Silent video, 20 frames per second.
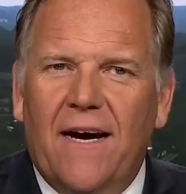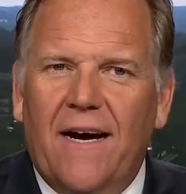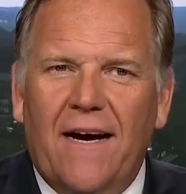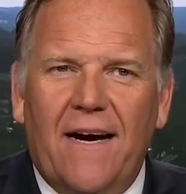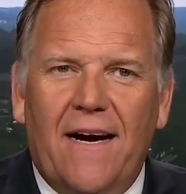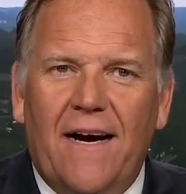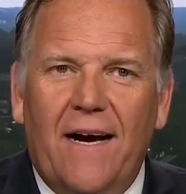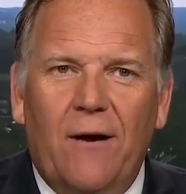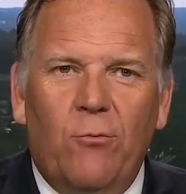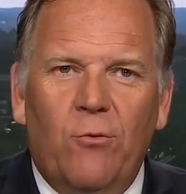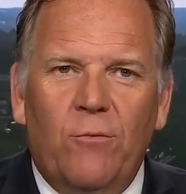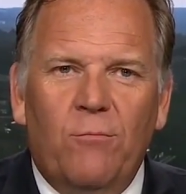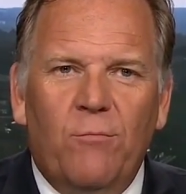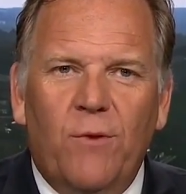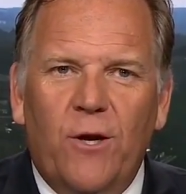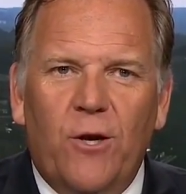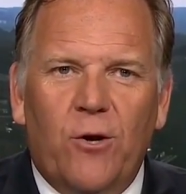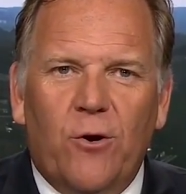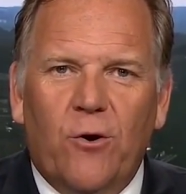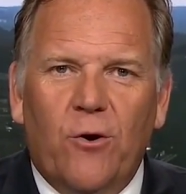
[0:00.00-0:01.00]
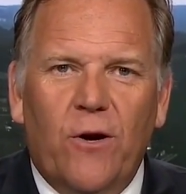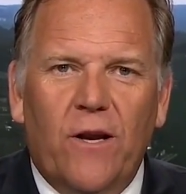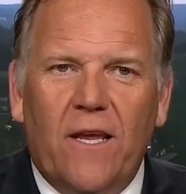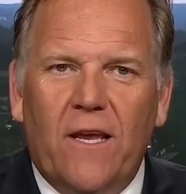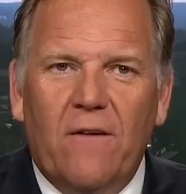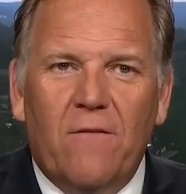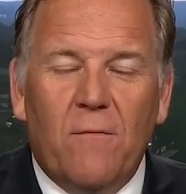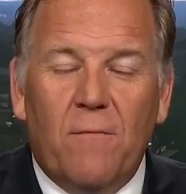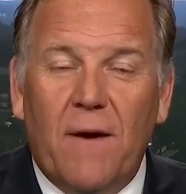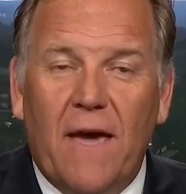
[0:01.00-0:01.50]
I wouldn't be in a hurry
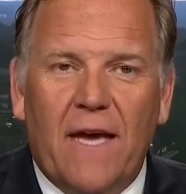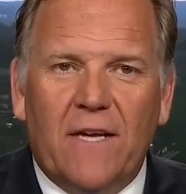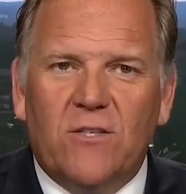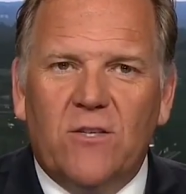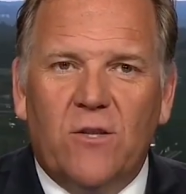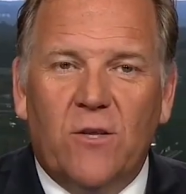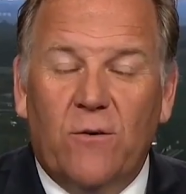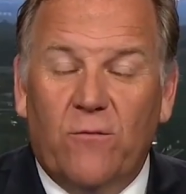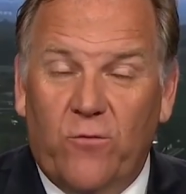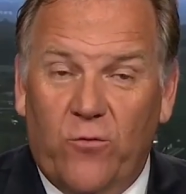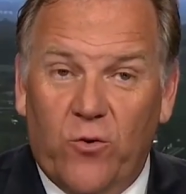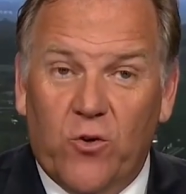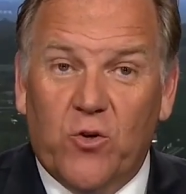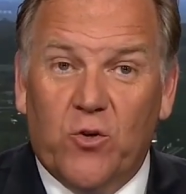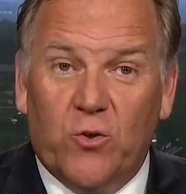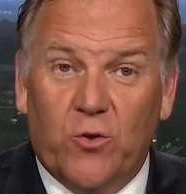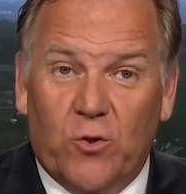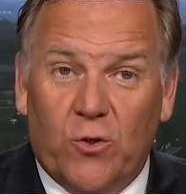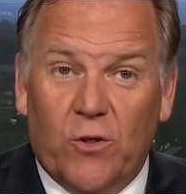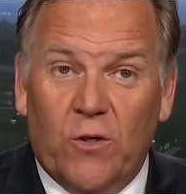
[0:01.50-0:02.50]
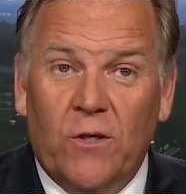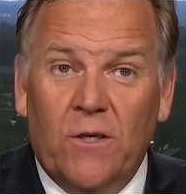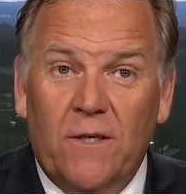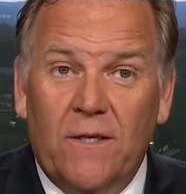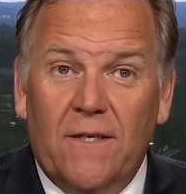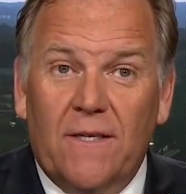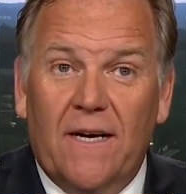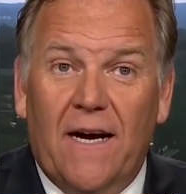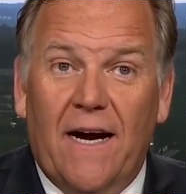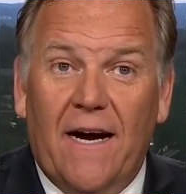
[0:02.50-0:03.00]
to give it back to them for sure.
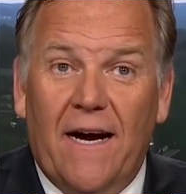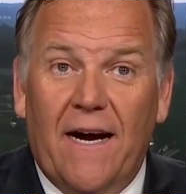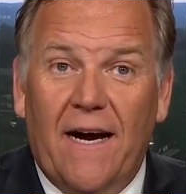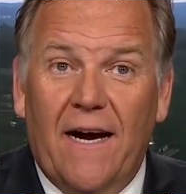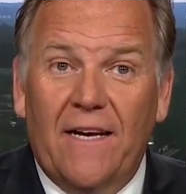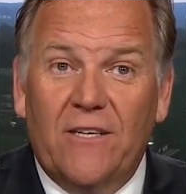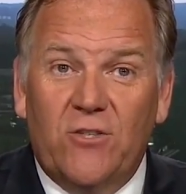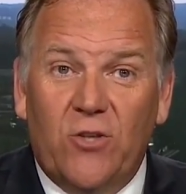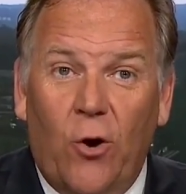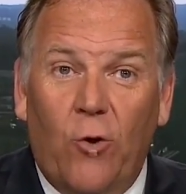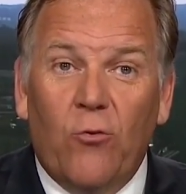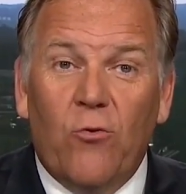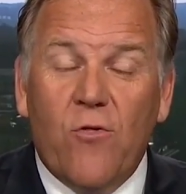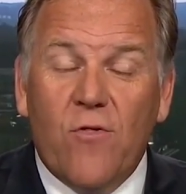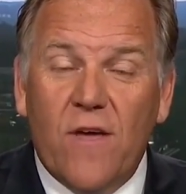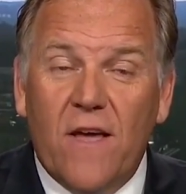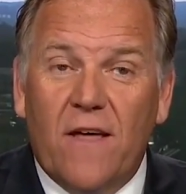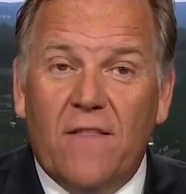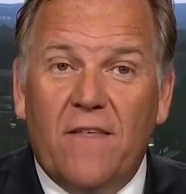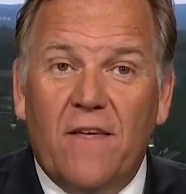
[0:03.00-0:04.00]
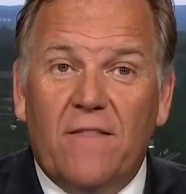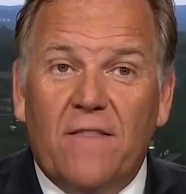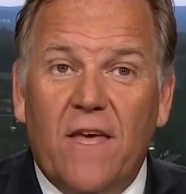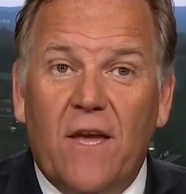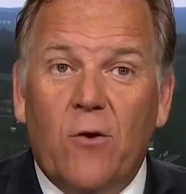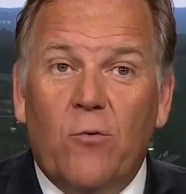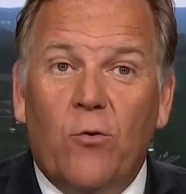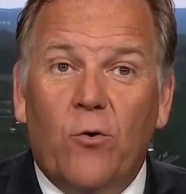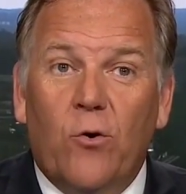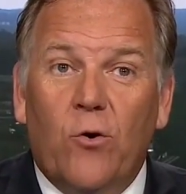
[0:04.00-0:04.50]
I don't think that
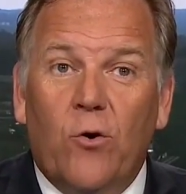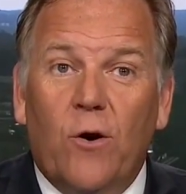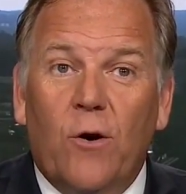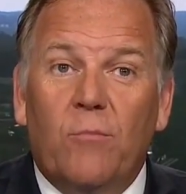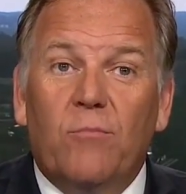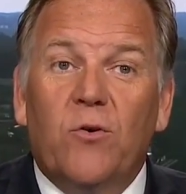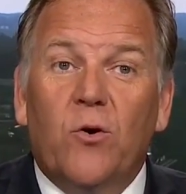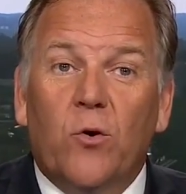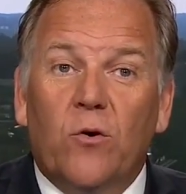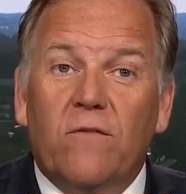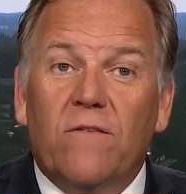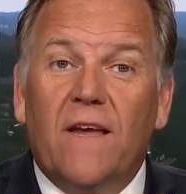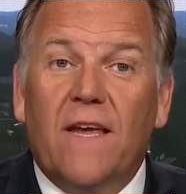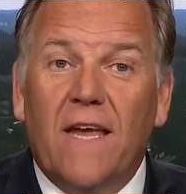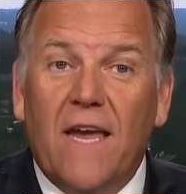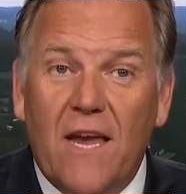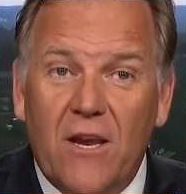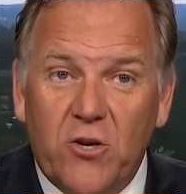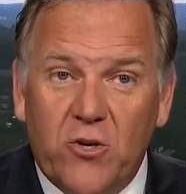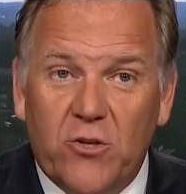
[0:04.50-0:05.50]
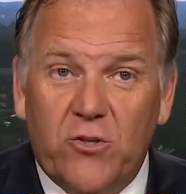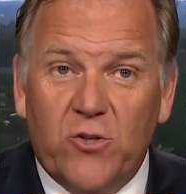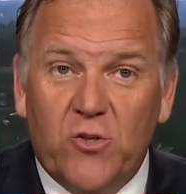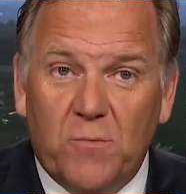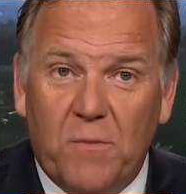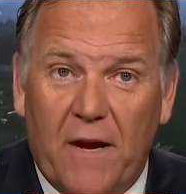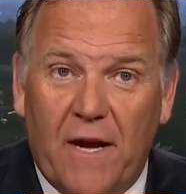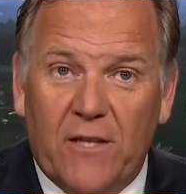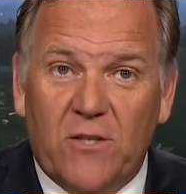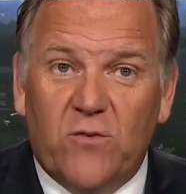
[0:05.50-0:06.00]
they were pure vacation
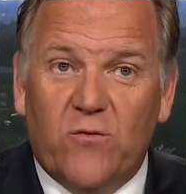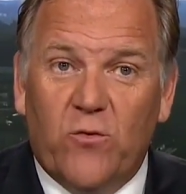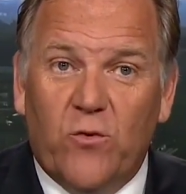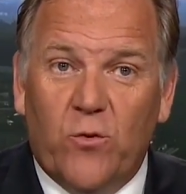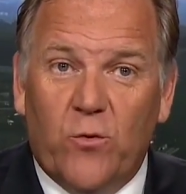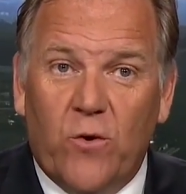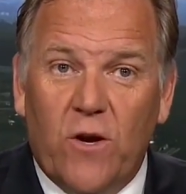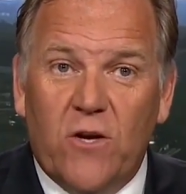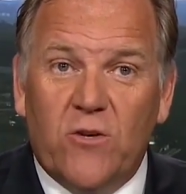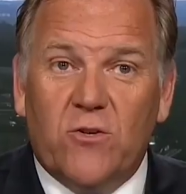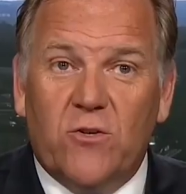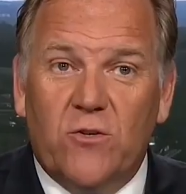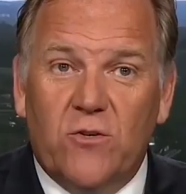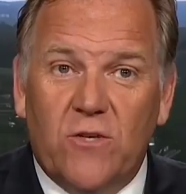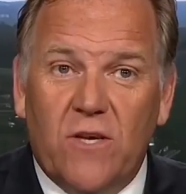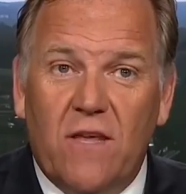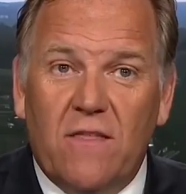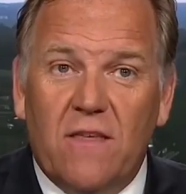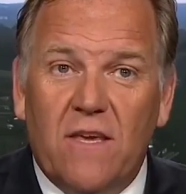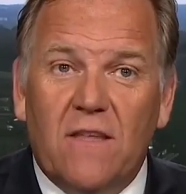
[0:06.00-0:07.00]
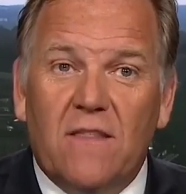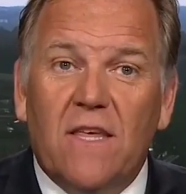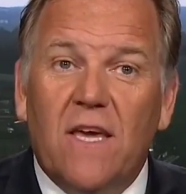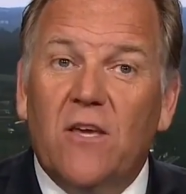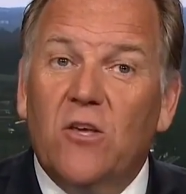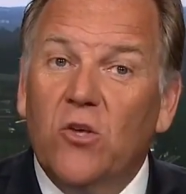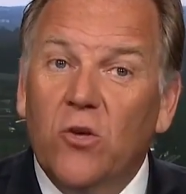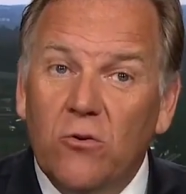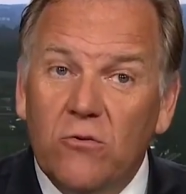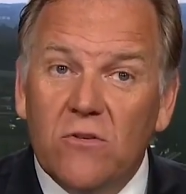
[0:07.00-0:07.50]
spots for the Russians. I think
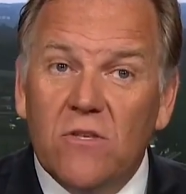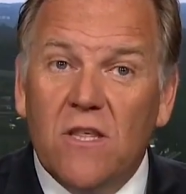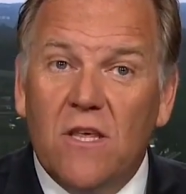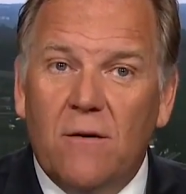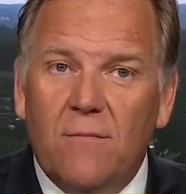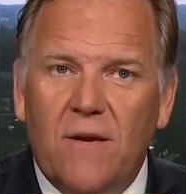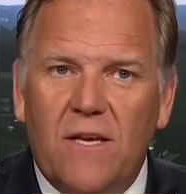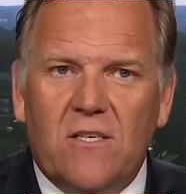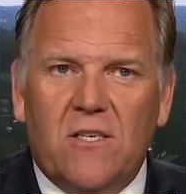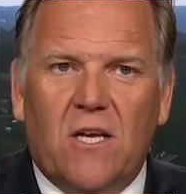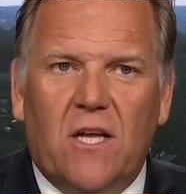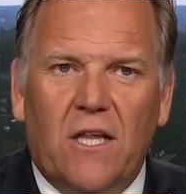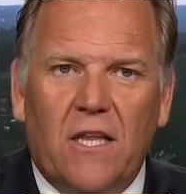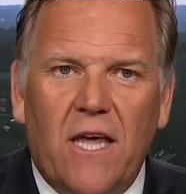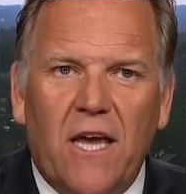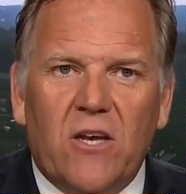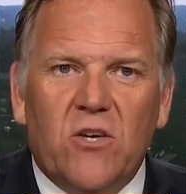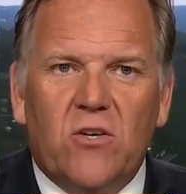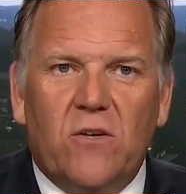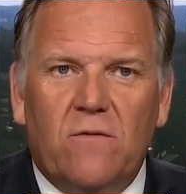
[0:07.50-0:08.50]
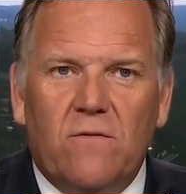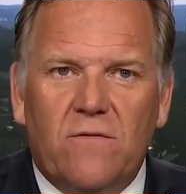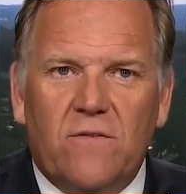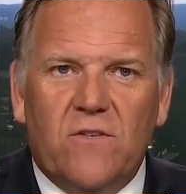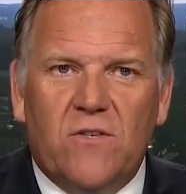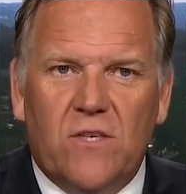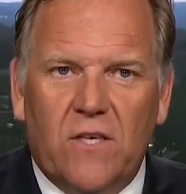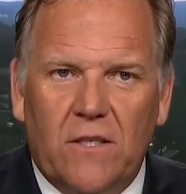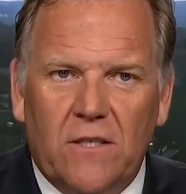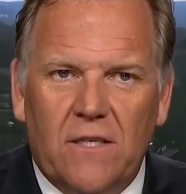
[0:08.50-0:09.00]
they used them as collection
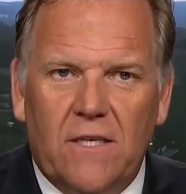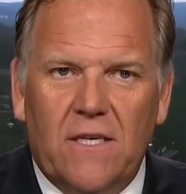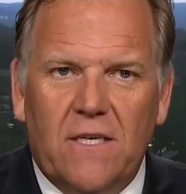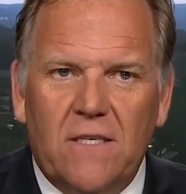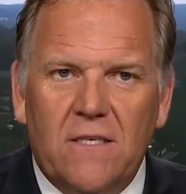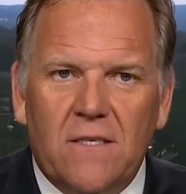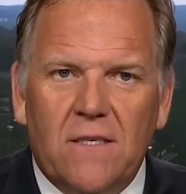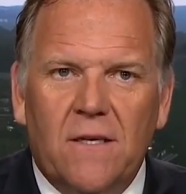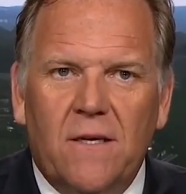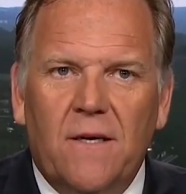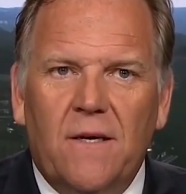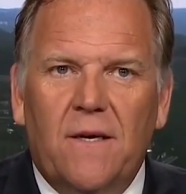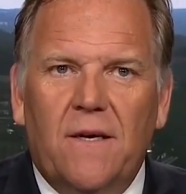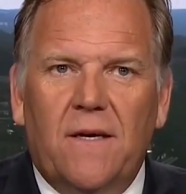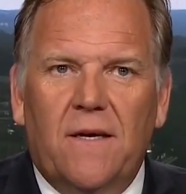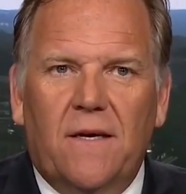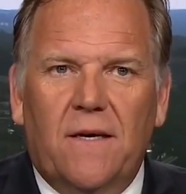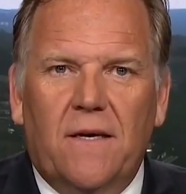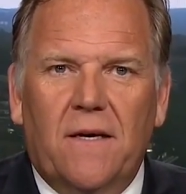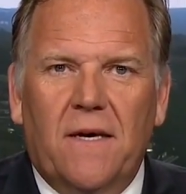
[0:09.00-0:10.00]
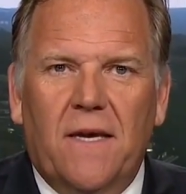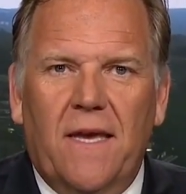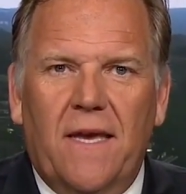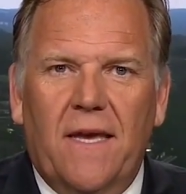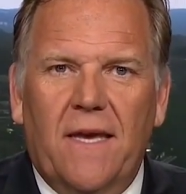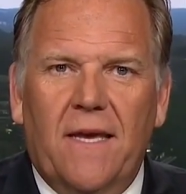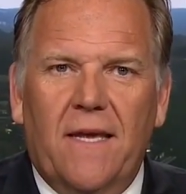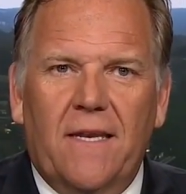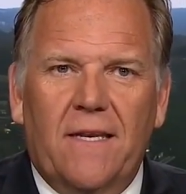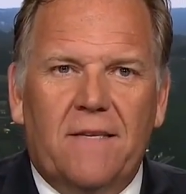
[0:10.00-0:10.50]
facilities,
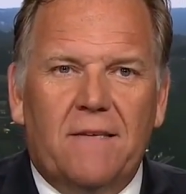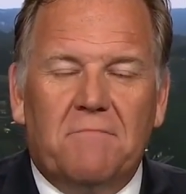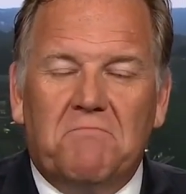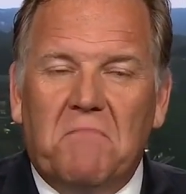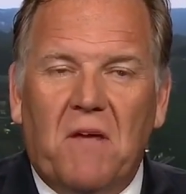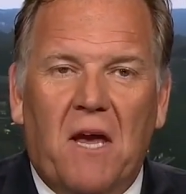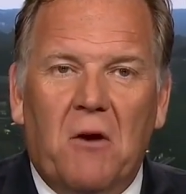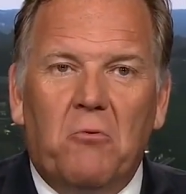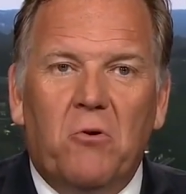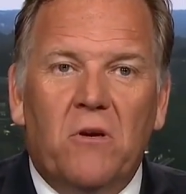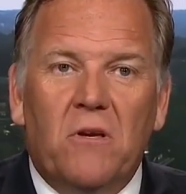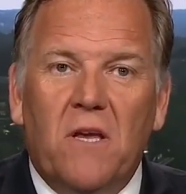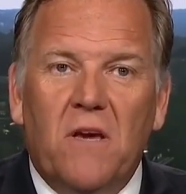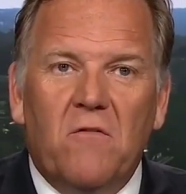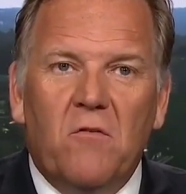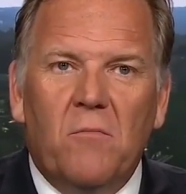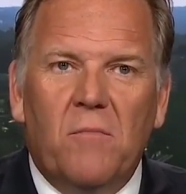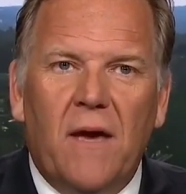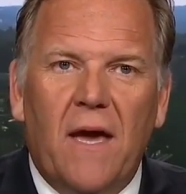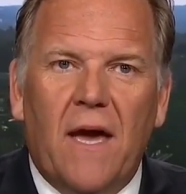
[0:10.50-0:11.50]
and I wouldn't give them